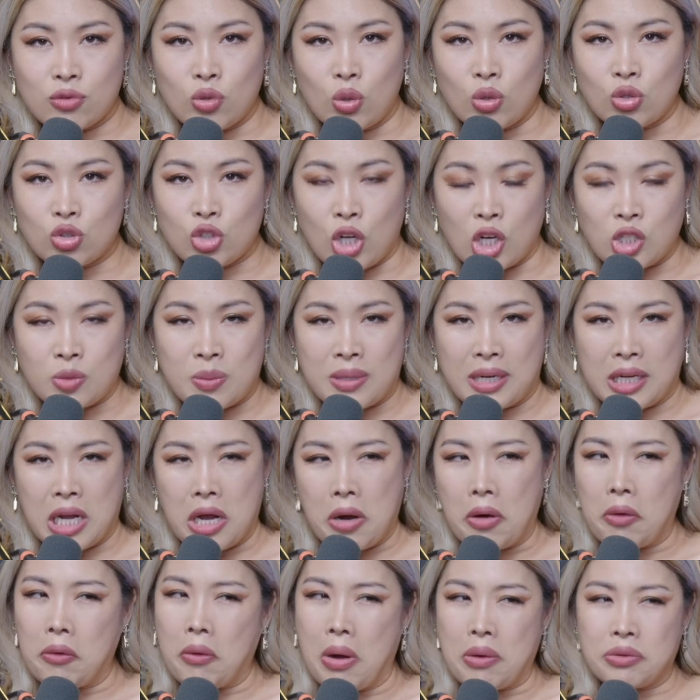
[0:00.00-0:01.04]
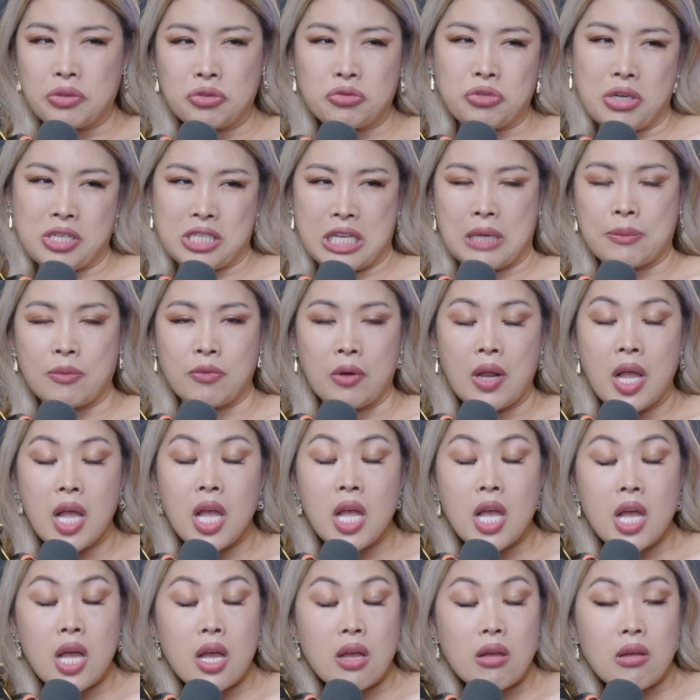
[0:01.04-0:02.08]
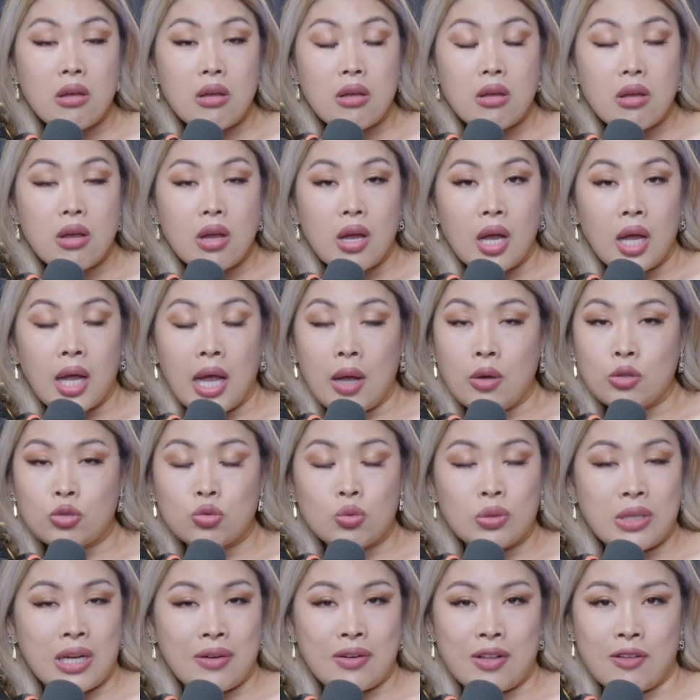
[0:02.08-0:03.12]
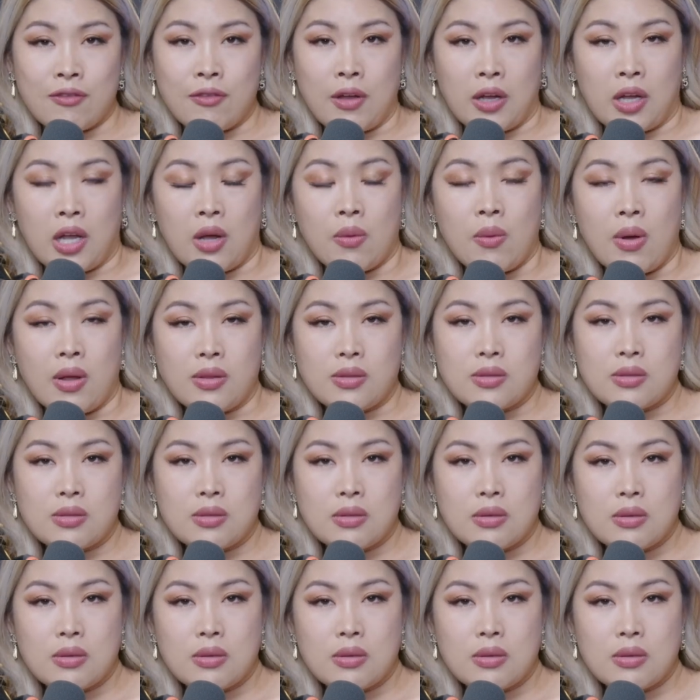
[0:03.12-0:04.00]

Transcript: Don't judge me. Like, oh, why would you dress up for? I will do whatever the fuck I want.